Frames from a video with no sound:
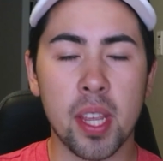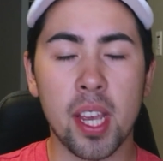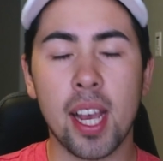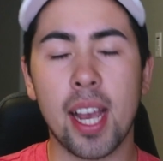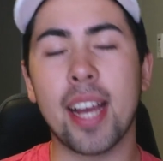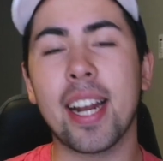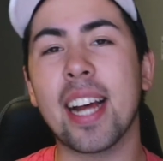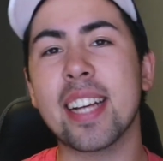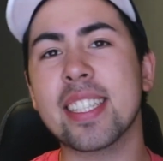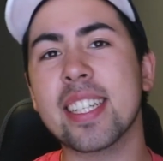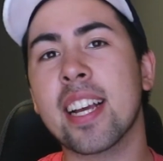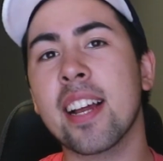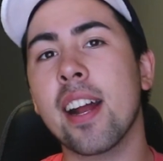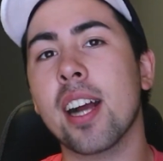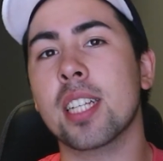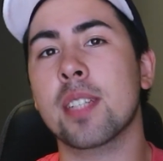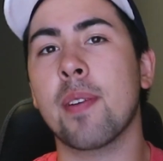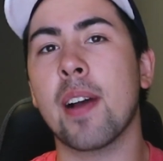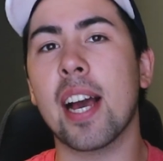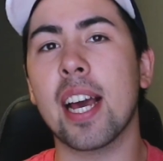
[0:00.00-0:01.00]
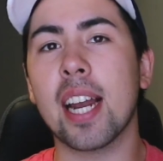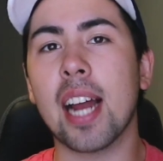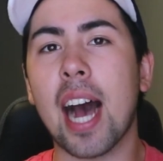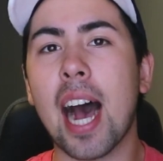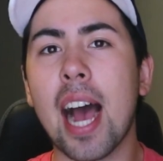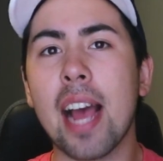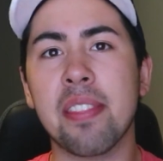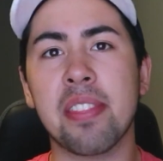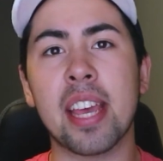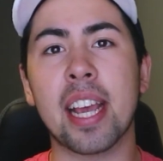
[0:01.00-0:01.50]
And as a Canucks fan,
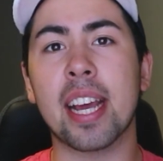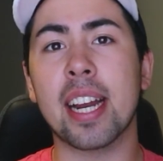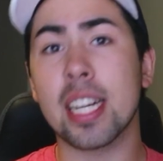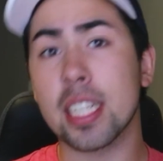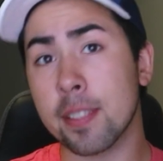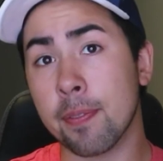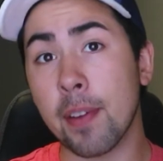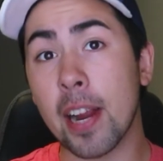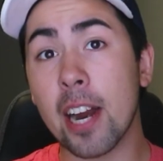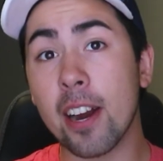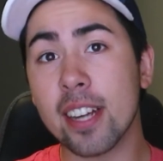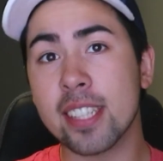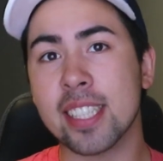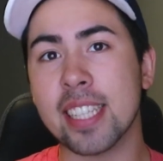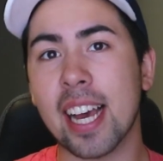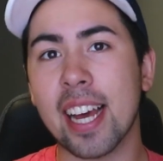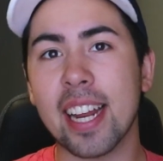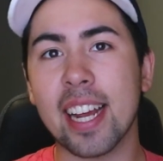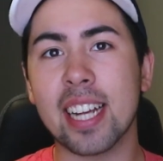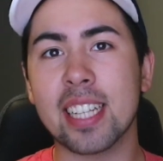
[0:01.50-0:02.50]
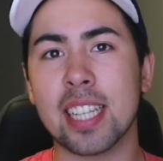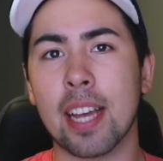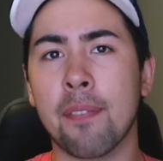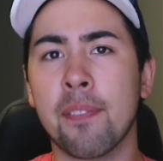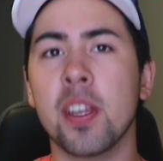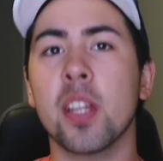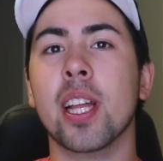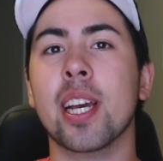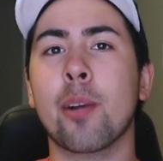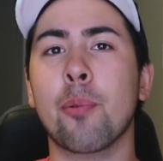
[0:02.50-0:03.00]
I think it is very exciting because I
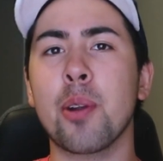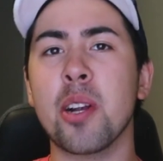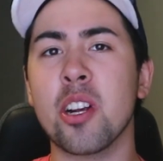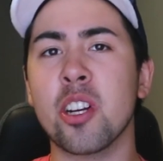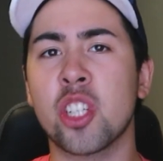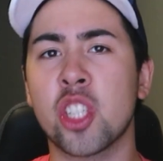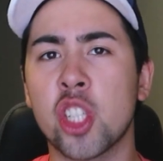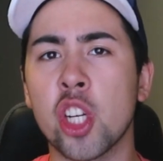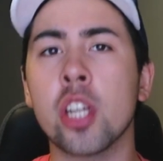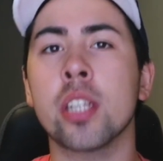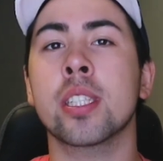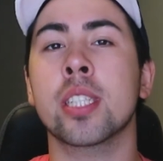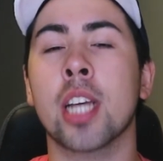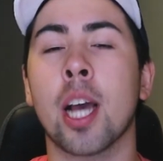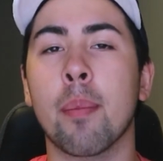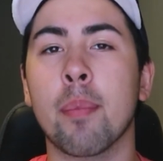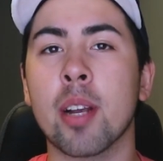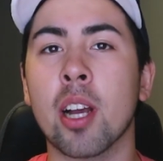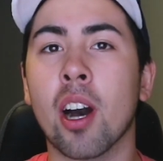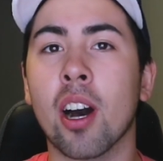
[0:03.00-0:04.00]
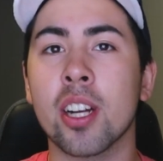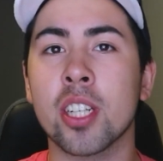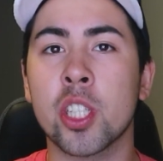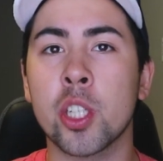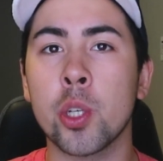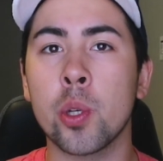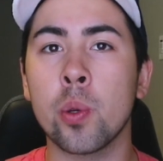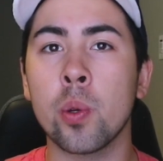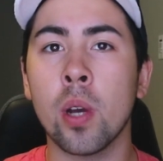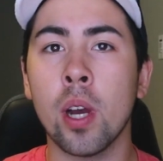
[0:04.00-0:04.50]
feel like we are just coming on
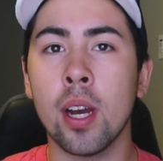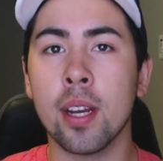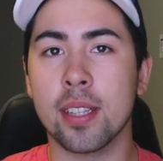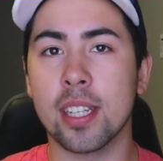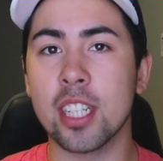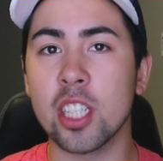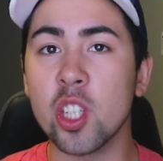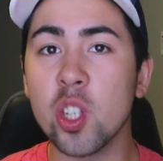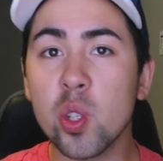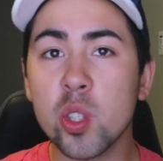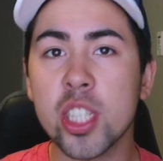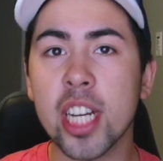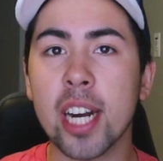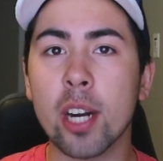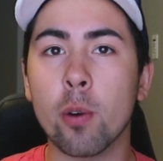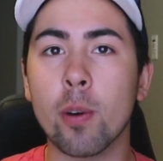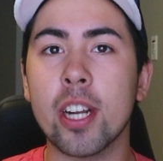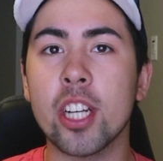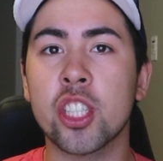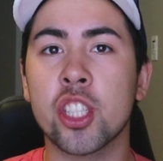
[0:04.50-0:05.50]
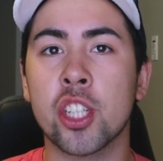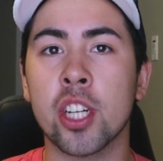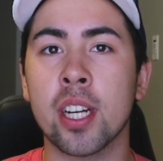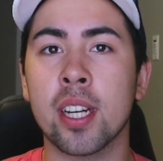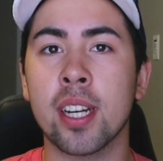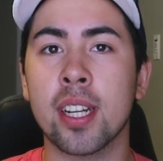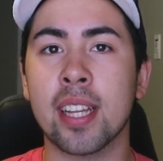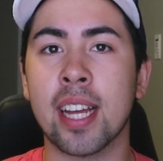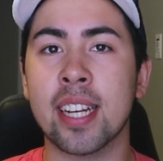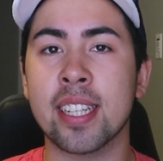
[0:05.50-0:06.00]
to the new
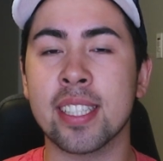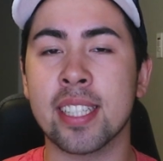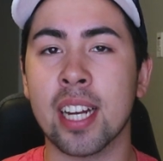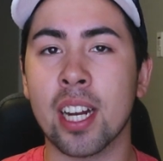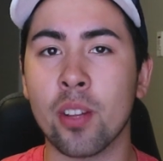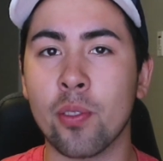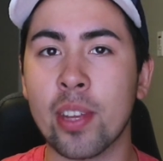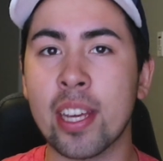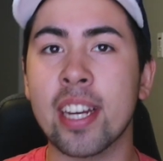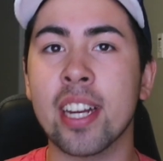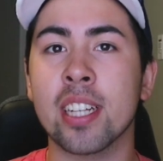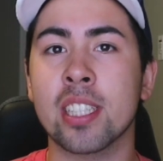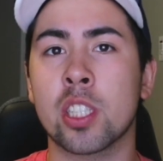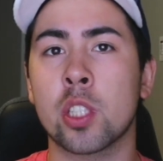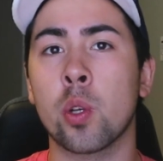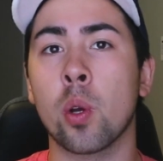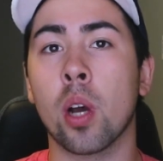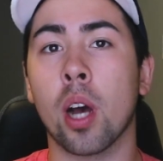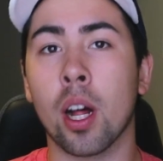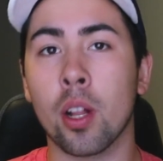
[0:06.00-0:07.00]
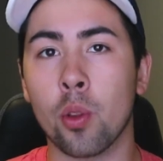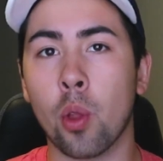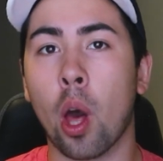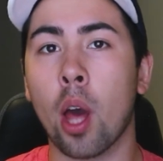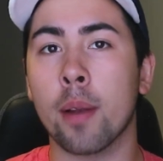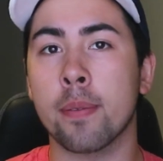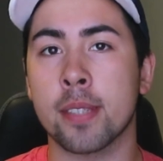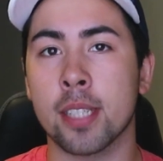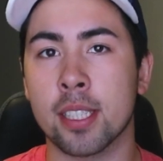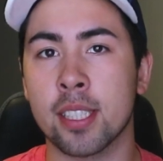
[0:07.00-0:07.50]
generation that is going to lead us to a
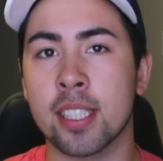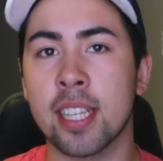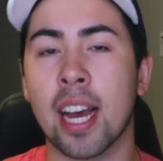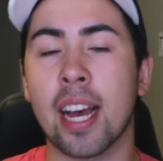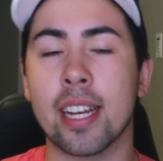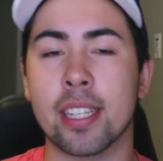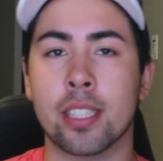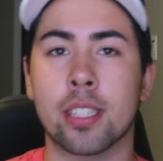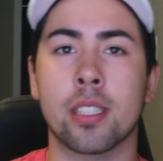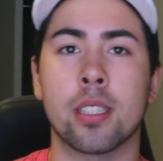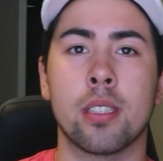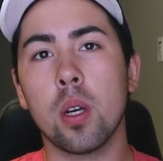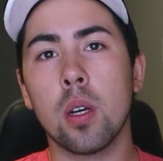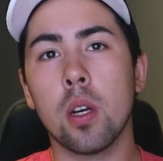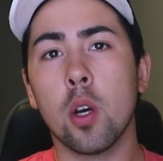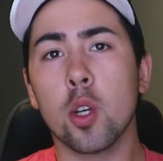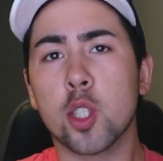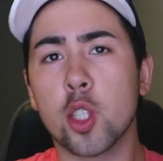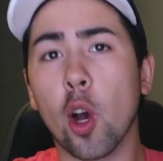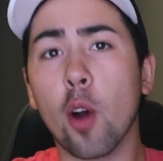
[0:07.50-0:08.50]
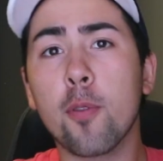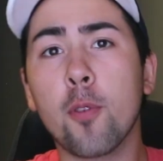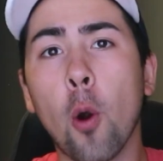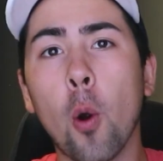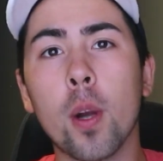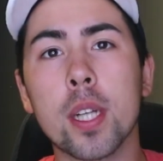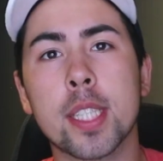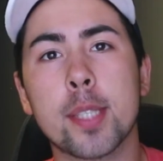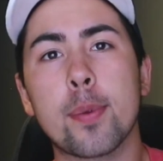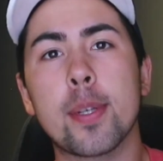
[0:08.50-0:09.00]
lot of success. So of
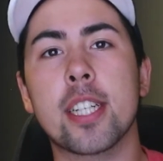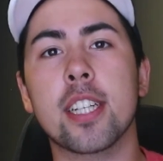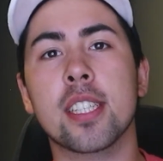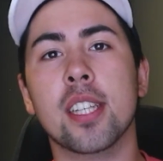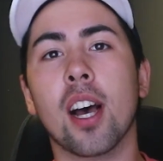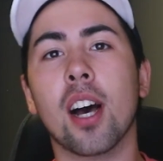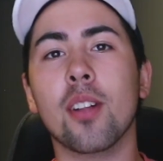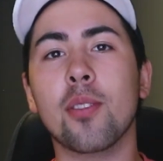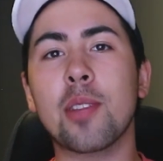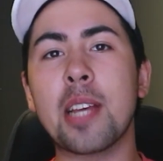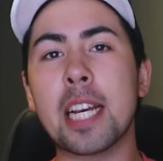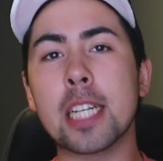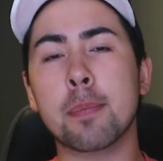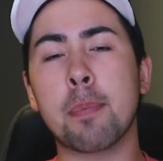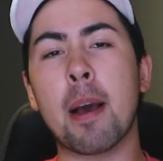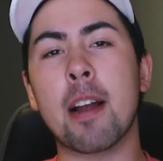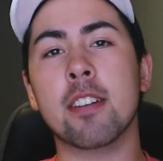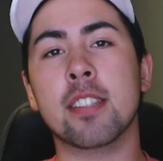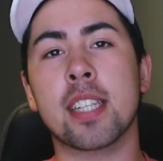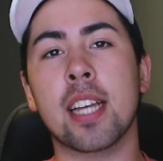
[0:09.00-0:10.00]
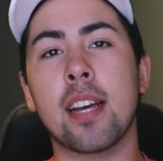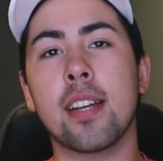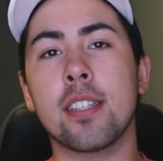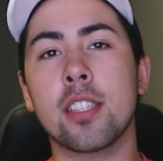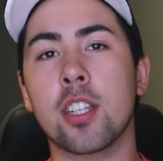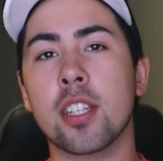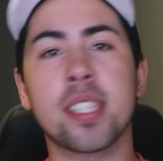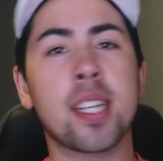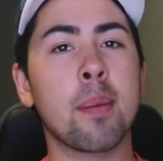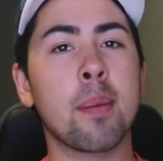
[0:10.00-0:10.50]
course, we just saw Elias Pettersson just